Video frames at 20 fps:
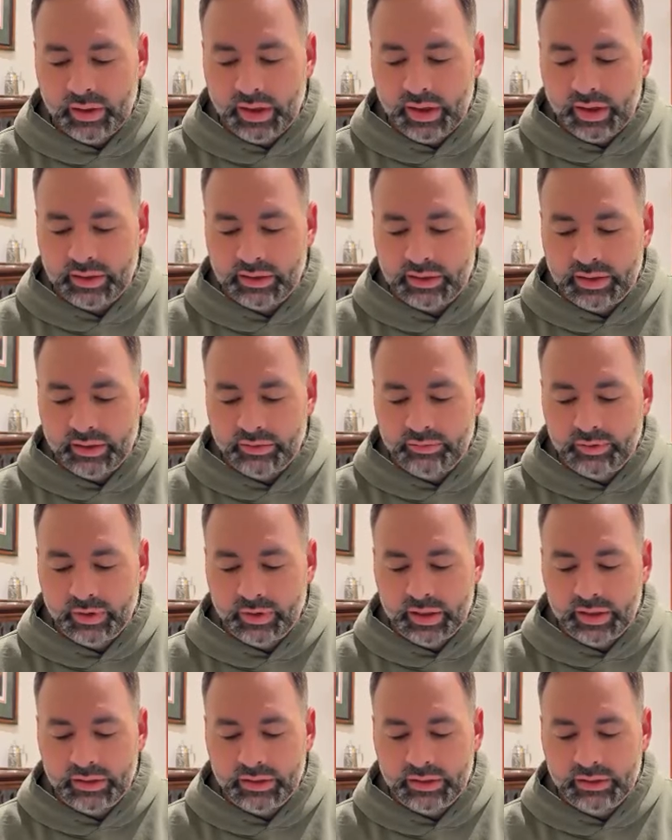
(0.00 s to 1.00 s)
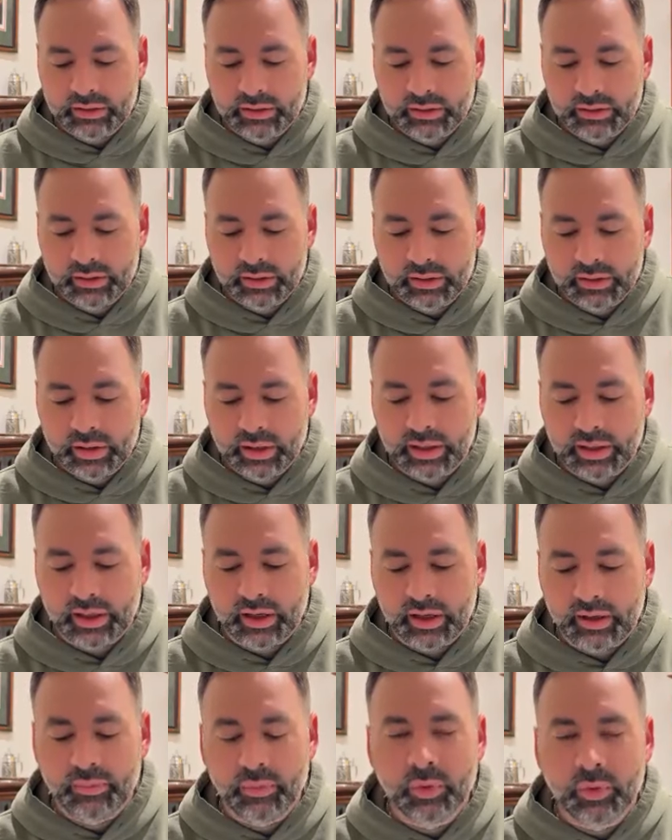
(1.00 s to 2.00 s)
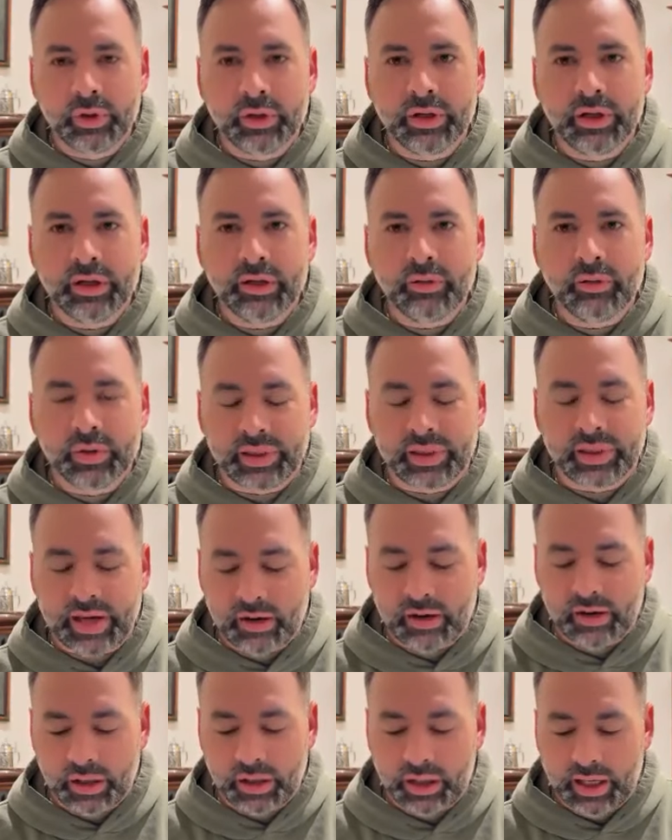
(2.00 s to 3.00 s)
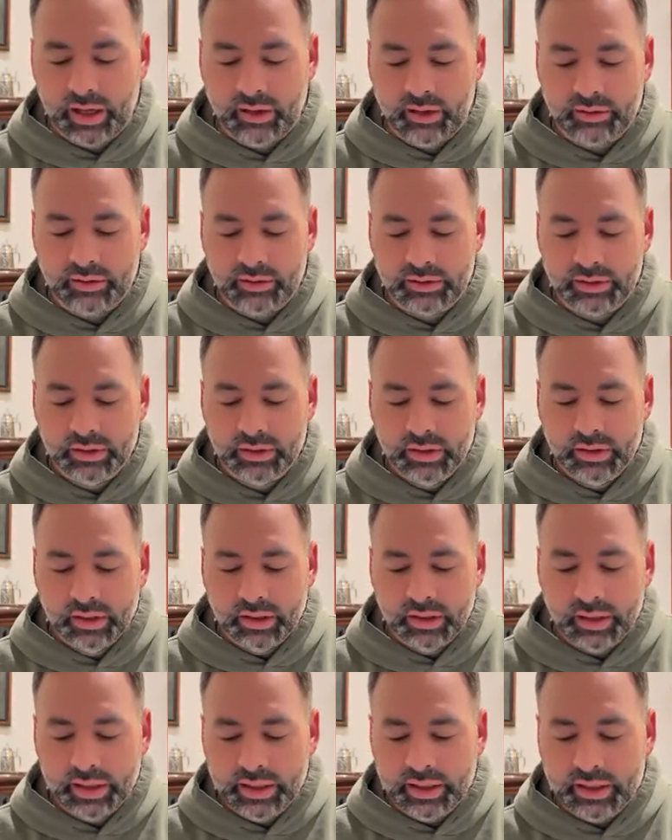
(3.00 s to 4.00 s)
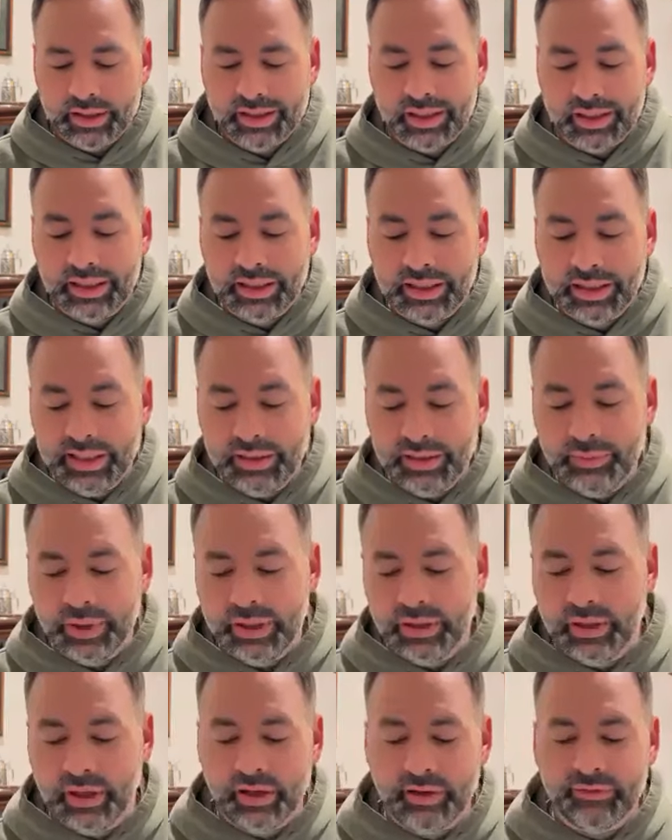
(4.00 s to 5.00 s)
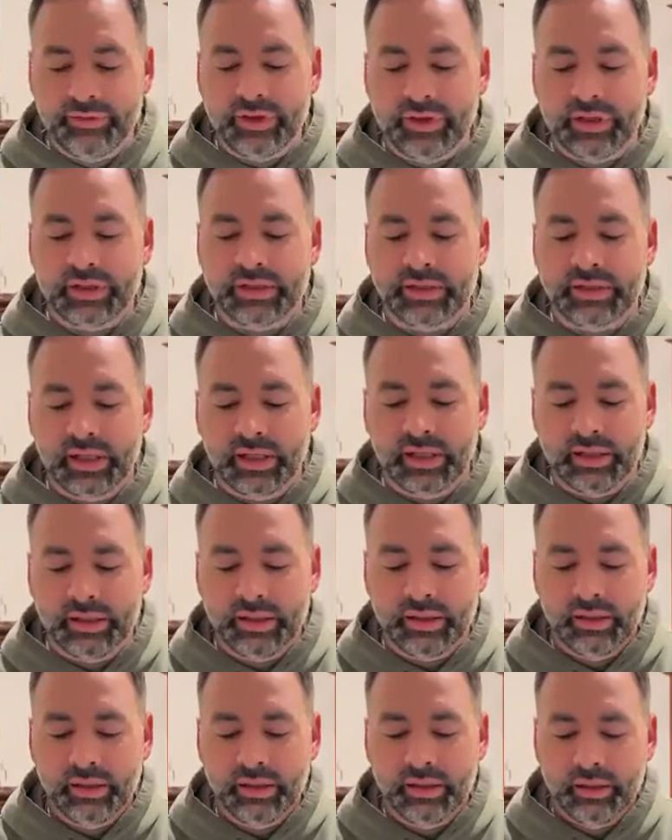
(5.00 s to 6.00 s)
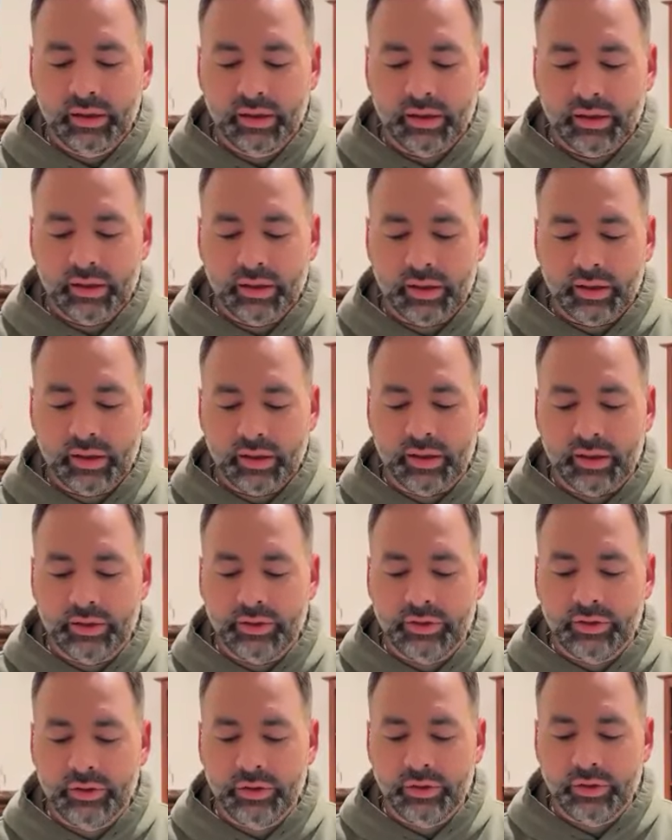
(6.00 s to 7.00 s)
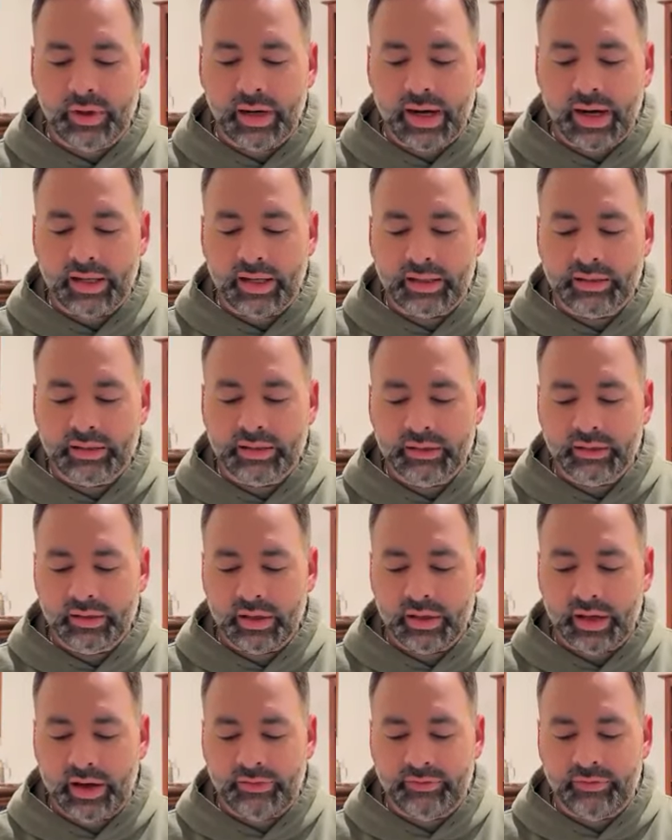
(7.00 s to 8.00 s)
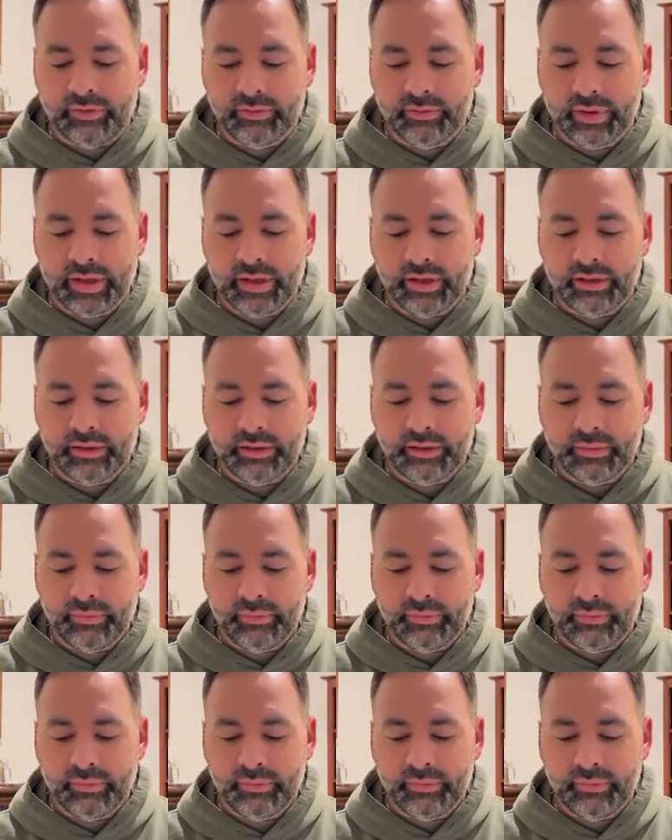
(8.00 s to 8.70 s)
at sunrise, like a morning without clouds, like the gleaming of the sun on new grass after rain.